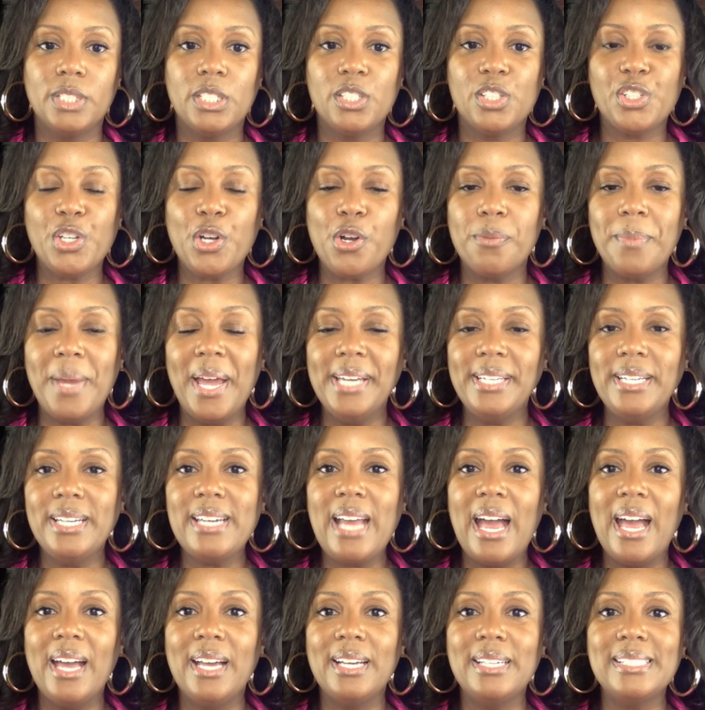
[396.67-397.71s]
Term
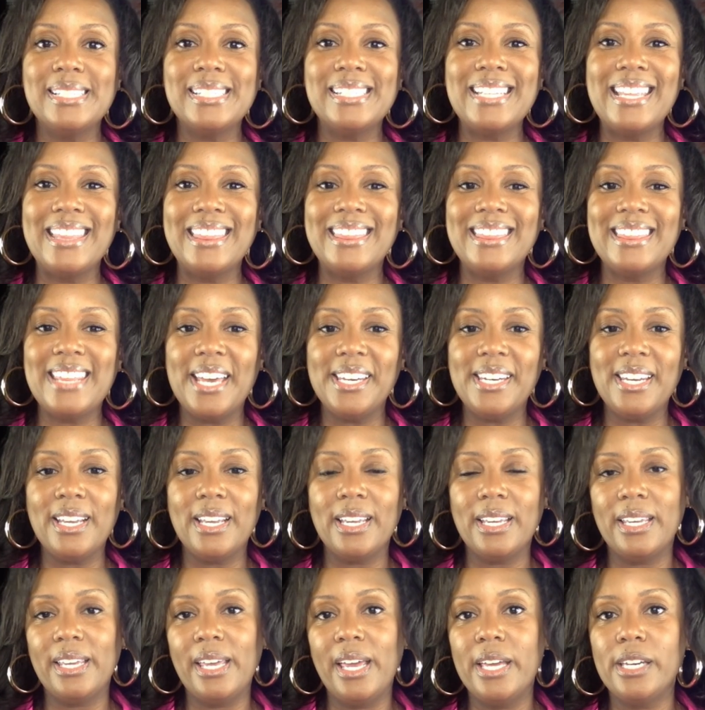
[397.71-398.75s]
89 is synthetic
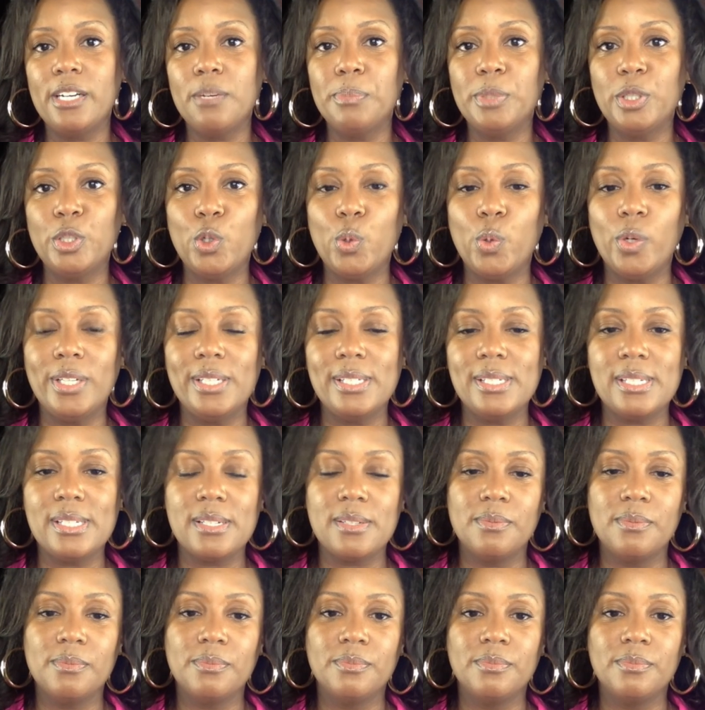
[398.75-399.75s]
cannabinoids.